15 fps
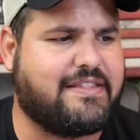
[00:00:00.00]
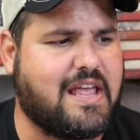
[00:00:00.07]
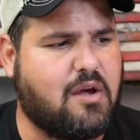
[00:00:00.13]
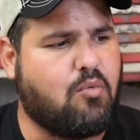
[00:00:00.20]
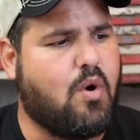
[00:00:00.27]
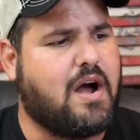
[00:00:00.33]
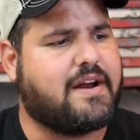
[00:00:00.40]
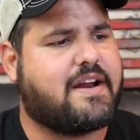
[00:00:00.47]
They
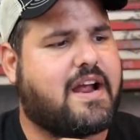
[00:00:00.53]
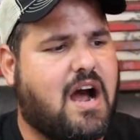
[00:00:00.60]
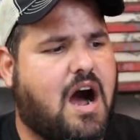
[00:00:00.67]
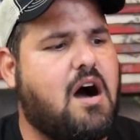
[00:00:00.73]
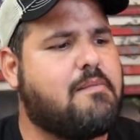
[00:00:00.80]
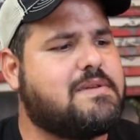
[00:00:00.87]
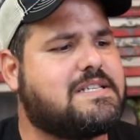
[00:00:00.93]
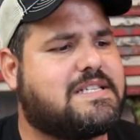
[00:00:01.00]
want
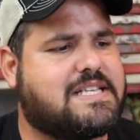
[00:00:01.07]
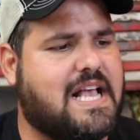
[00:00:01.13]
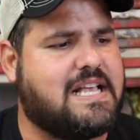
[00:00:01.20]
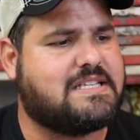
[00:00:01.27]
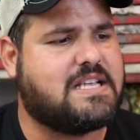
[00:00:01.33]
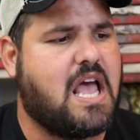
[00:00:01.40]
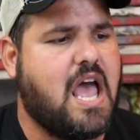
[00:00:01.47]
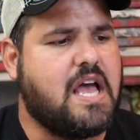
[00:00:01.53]
common
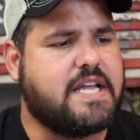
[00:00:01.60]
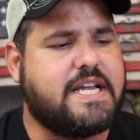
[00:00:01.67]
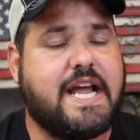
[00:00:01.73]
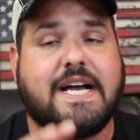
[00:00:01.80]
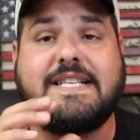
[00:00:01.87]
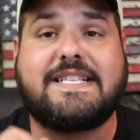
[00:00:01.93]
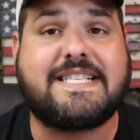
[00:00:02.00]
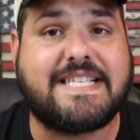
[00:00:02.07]
sense
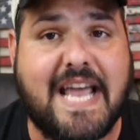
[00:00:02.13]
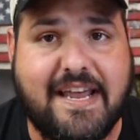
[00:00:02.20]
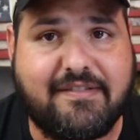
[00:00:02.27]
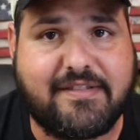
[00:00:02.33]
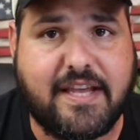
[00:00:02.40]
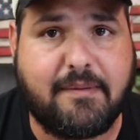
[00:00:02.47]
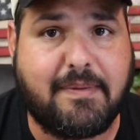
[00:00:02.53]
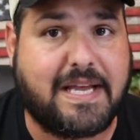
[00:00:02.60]
gun
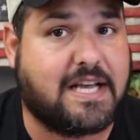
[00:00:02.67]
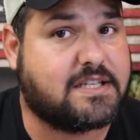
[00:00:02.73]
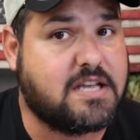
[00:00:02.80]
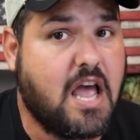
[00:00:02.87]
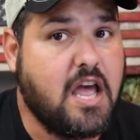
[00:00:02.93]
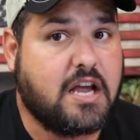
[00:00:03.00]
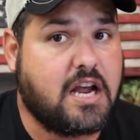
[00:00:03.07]
safety because